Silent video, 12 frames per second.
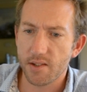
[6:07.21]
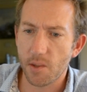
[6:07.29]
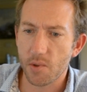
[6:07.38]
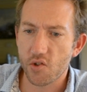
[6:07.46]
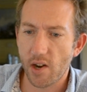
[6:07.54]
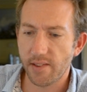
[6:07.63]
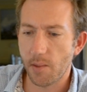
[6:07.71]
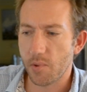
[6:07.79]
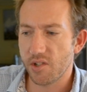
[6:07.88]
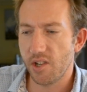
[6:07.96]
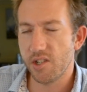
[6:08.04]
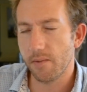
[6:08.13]
demonstrating that
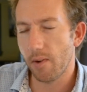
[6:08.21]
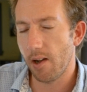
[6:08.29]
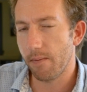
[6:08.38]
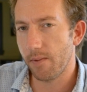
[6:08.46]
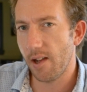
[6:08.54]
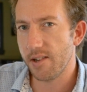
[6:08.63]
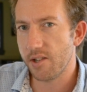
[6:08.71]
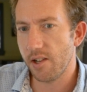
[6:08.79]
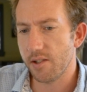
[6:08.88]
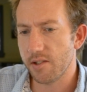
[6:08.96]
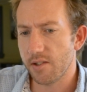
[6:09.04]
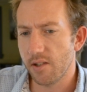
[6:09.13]
procedure via flight
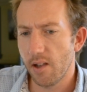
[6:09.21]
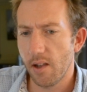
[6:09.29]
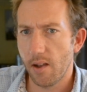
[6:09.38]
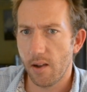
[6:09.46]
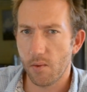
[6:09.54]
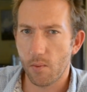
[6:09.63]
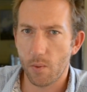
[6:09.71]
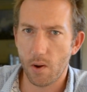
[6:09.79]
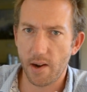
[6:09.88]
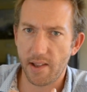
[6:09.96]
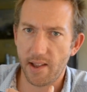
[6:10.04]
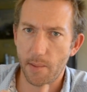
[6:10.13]
test,
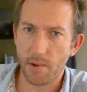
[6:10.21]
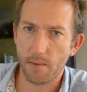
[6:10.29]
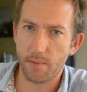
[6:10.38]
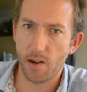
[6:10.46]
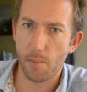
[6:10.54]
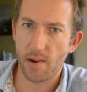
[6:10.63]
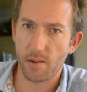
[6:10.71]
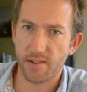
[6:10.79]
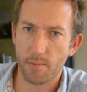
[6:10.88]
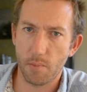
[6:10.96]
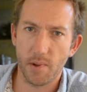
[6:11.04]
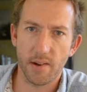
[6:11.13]
writing it up in a flight manual
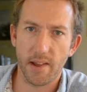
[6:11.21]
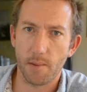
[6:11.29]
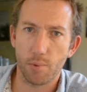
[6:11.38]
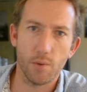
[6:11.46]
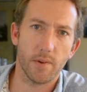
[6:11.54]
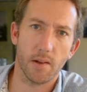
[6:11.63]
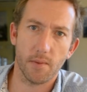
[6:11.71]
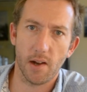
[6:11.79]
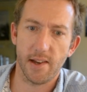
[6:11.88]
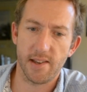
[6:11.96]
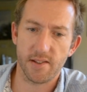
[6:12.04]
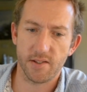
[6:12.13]
supplement, and approving it
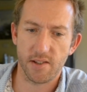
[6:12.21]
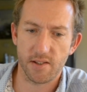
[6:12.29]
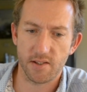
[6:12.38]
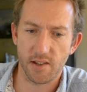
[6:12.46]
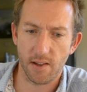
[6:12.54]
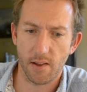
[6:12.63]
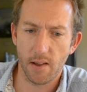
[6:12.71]
via STC.